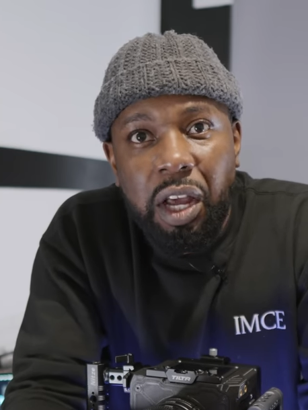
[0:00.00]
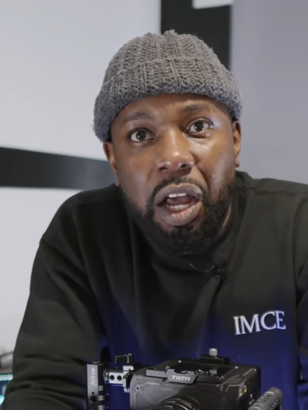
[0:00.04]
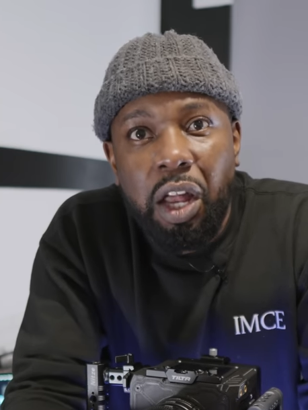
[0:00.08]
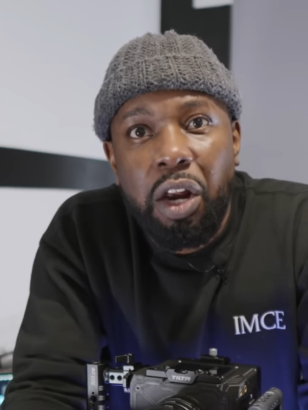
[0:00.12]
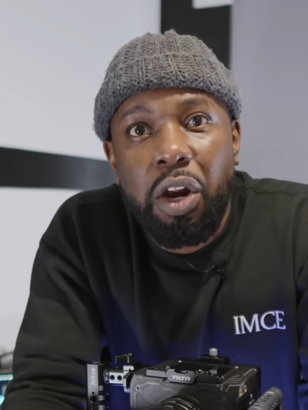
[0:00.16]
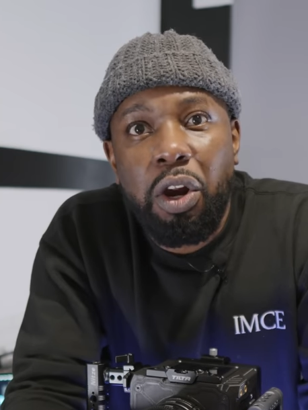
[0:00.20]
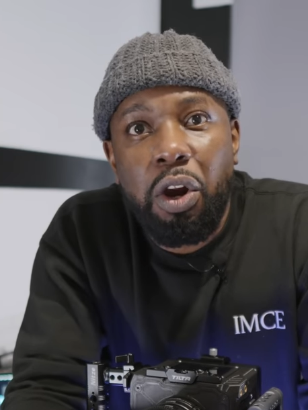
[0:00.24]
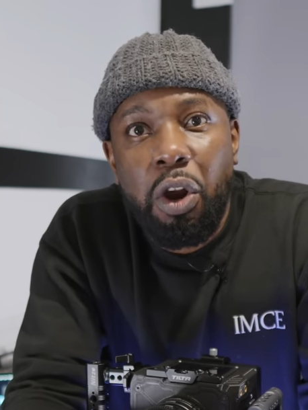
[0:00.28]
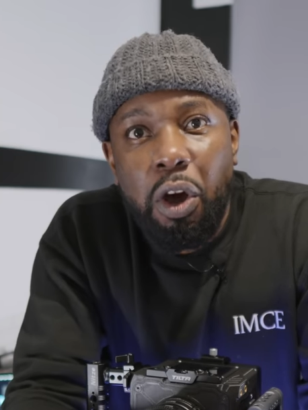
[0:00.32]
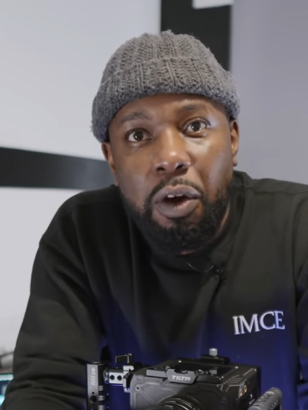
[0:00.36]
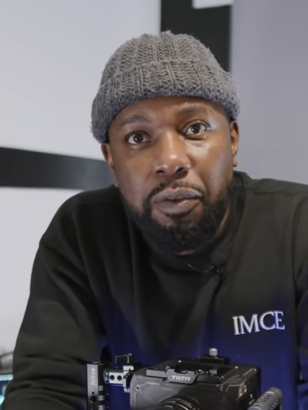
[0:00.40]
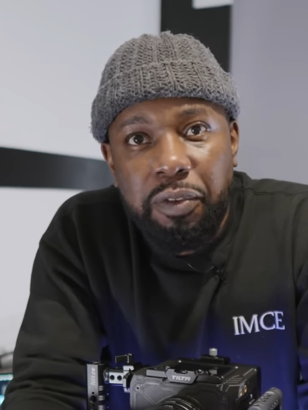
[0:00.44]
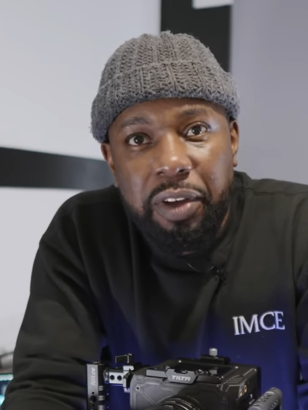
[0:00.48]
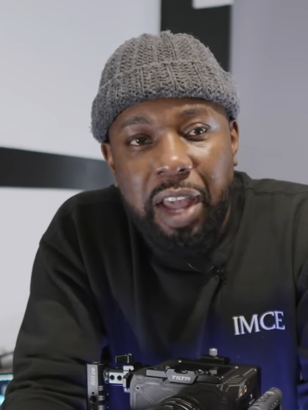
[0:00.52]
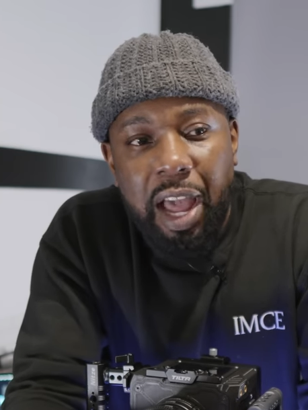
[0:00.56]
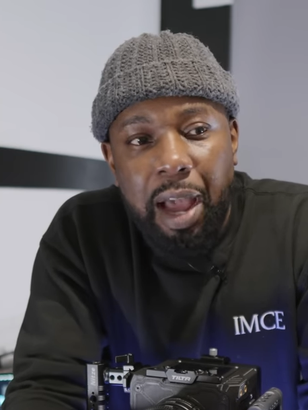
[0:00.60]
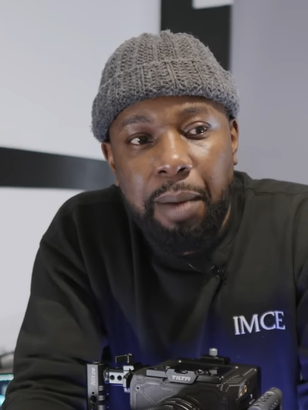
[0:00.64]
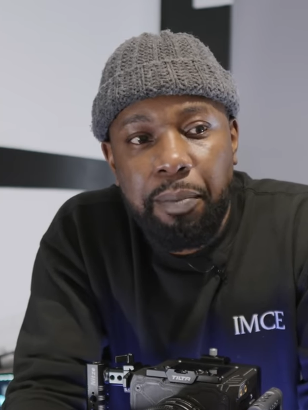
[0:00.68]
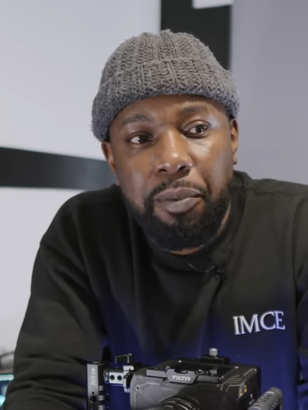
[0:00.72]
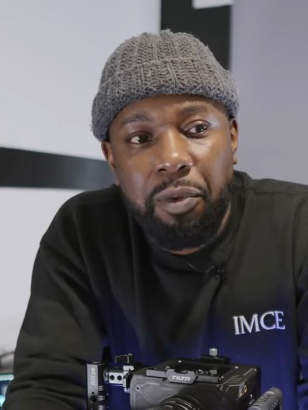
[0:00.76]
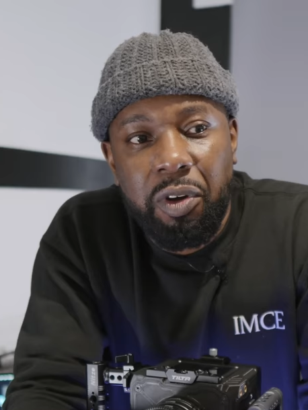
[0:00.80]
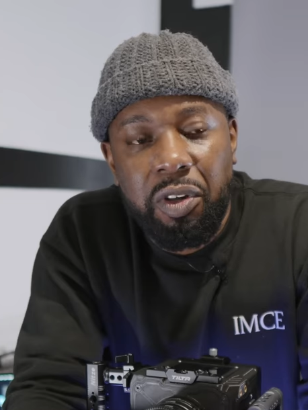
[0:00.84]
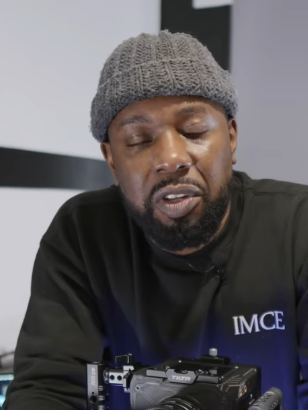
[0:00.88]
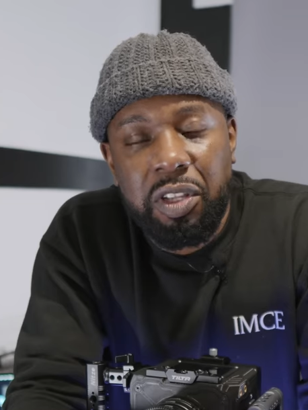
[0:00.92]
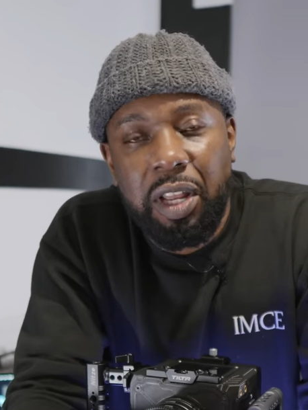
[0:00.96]
a lot of
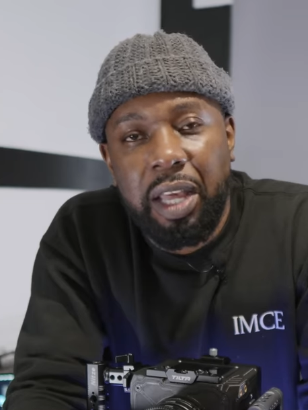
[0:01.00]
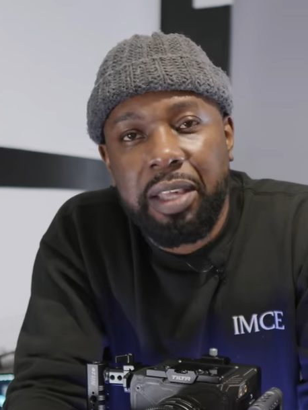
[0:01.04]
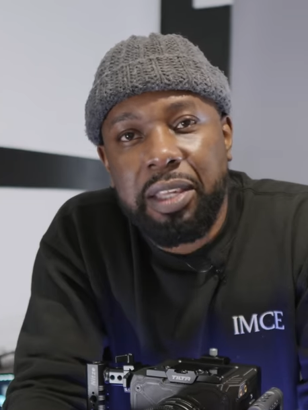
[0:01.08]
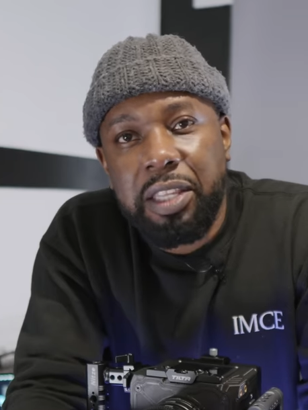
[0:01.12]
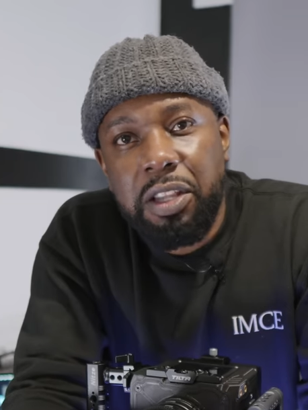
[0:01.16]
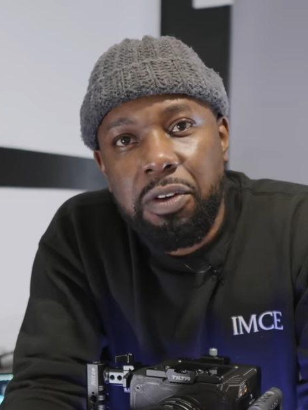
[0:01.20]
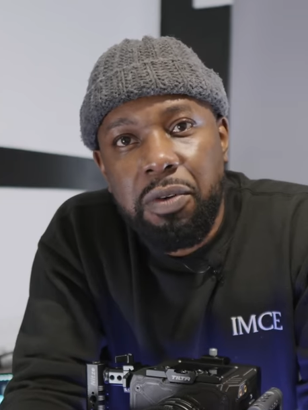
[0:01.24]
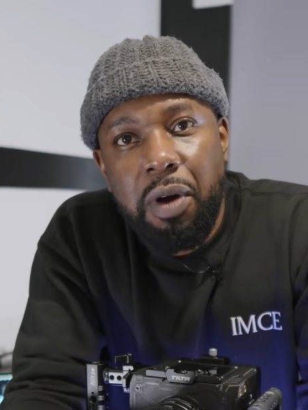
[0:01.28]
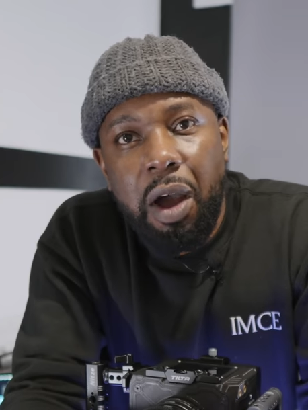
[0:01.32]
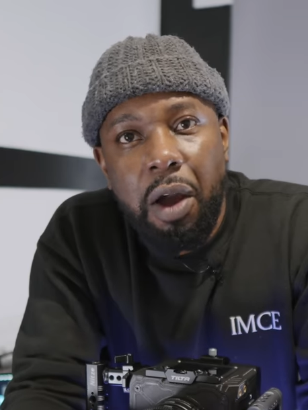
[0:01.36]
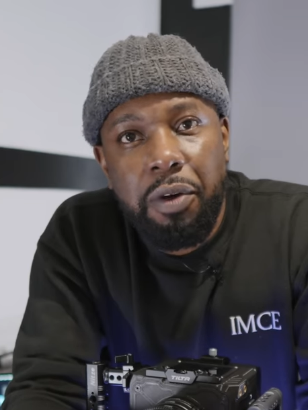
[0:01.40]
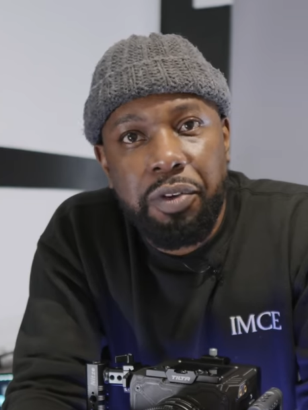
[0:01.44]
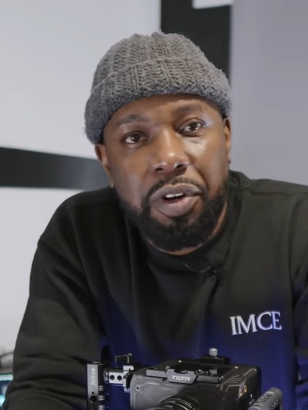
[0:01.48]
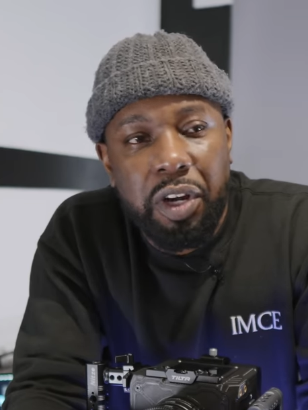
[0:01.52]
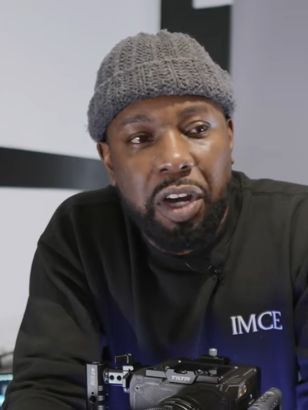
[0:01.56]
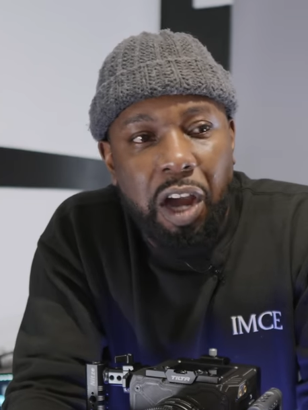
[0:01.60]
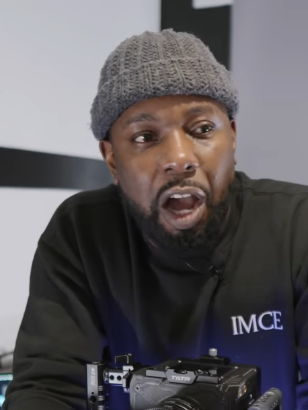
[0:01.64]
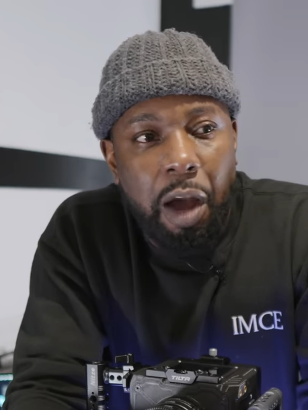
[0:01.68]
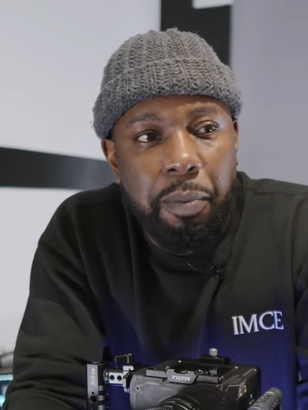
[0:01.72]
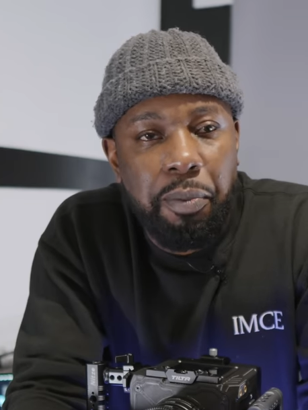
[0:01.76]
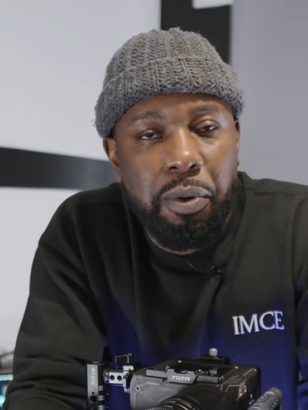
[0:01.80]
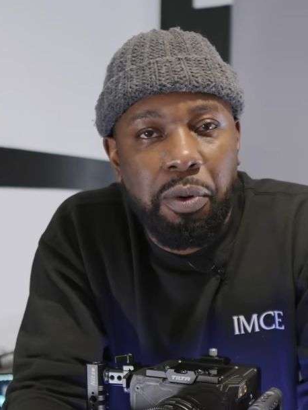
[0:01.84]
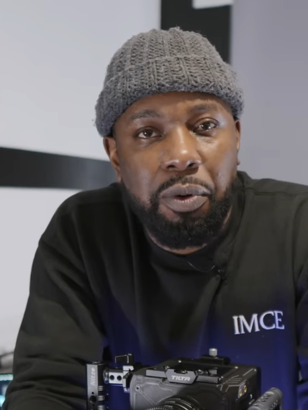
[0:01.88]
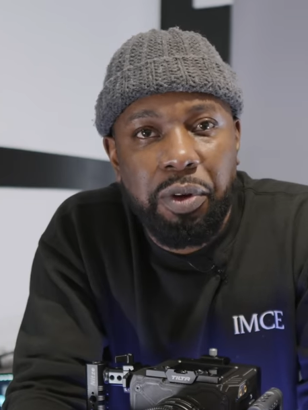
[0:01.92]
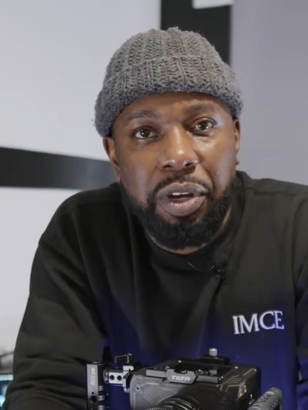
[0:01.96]
cameras, and I still own a
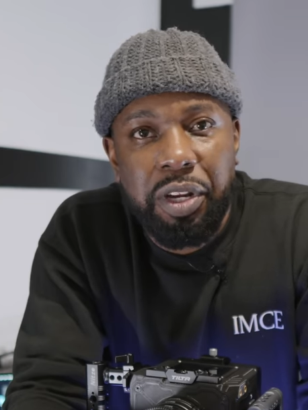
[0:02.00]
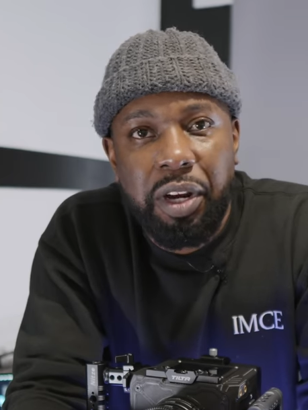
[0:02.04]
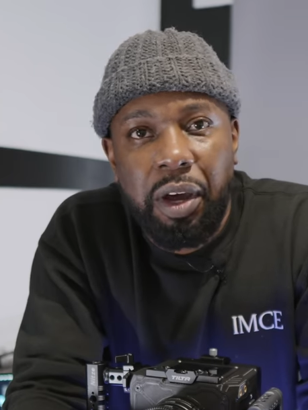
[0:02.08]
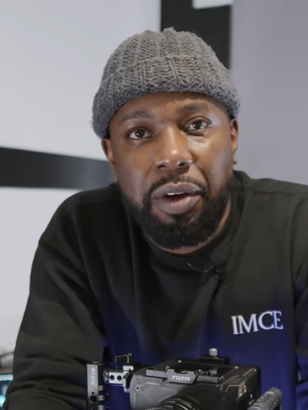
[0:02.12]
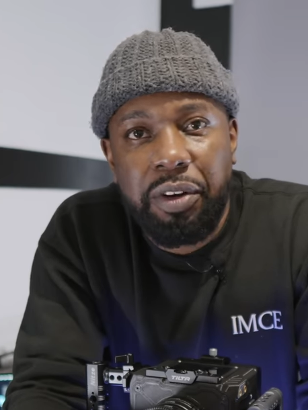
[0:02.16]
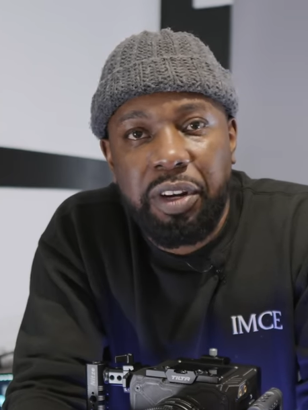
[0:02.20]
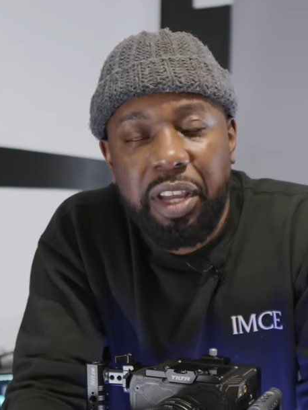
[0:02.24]
couple, you know,